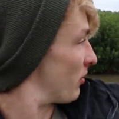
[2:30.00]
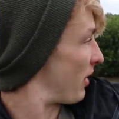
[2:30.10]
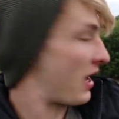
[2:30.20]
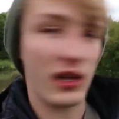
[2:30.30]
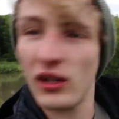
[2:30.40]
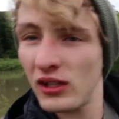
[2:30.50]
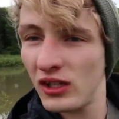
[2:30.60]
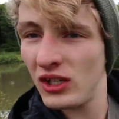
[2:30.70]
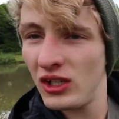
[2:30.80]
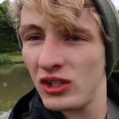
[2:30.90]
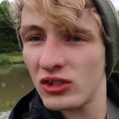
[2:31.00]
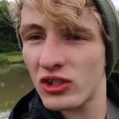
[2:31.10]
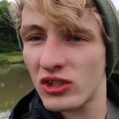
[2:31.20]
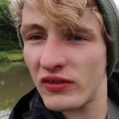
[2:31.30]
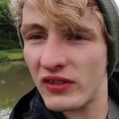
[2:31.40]
the peg
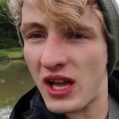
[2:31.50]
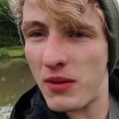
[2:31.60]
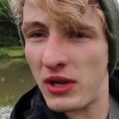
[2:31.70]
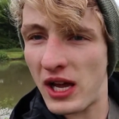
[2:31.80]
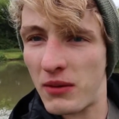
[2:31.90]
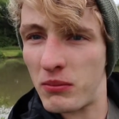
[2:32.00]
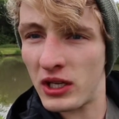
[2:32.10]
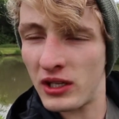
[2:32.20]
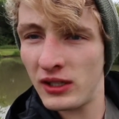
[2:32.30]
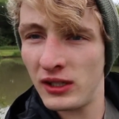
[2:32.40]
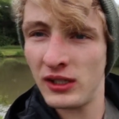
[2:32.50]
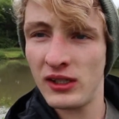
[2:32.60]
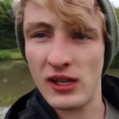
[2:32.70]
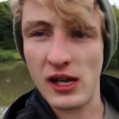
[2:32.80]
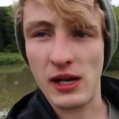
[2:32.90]
just over there behind me.
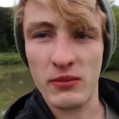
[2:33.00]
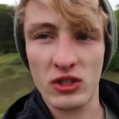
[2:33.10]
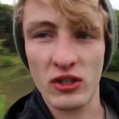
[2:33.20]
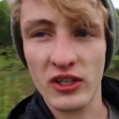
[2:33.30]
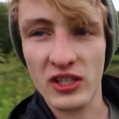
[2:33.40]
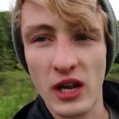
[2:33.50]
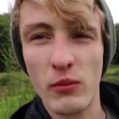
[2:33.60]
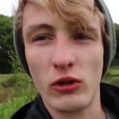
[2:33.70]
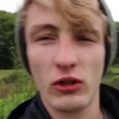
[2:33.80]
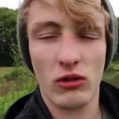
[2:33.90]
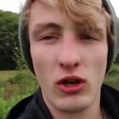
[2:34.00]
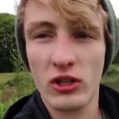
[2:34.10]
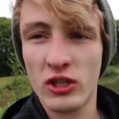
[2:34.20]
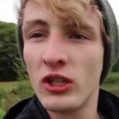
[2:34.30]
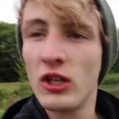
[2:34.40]
So this time we're
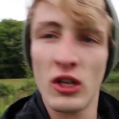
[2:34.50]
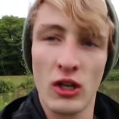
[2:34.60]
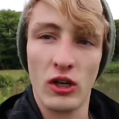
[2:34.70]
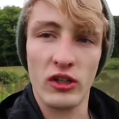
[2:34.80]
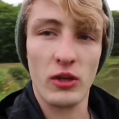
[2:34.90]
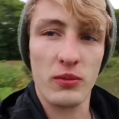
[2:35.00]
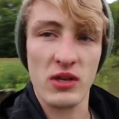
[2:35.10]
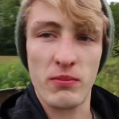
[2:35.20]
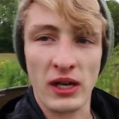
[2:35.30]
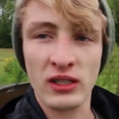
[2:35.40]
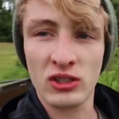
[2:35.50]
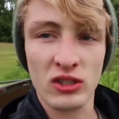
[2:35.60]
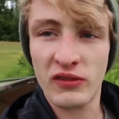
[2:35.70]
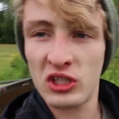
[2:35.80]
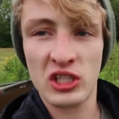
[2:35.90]
across on the opposite bank,
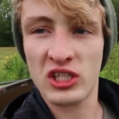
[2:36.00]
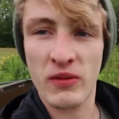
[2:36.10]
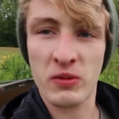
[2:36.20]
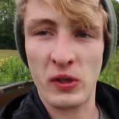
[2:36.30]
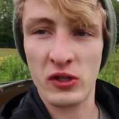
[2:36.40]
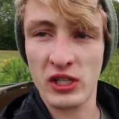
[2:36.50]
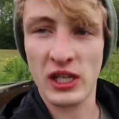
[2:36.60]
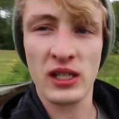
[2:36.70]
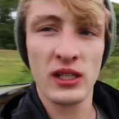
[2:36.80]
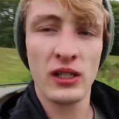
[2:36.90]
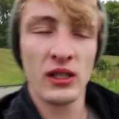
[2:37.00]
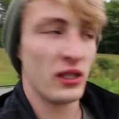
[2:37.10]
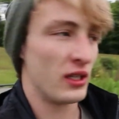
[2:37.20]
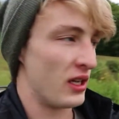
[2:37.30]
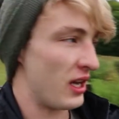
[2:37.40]
just fishing the same spots again.
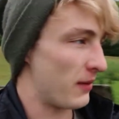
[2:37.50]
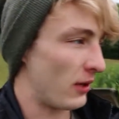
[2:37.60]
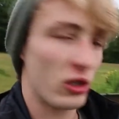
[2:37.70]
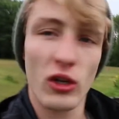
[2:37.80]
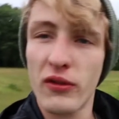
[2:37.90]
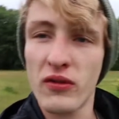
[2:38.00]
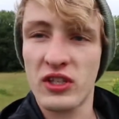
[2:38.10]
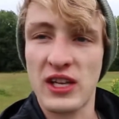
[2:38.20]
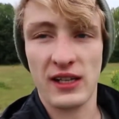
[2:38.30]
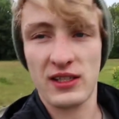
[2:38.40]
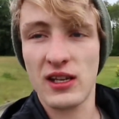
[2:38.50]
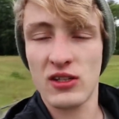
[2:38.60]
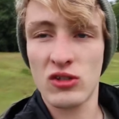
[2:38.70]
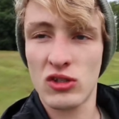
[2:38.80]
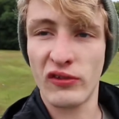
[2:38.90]
I'll go through the tactics
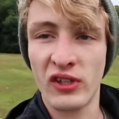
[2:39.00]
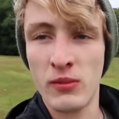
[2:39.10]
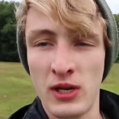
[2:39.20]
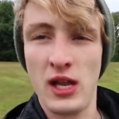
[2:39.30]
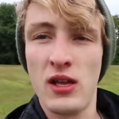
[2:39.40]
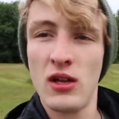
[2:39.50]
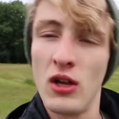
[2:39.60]
and stuff in a minute,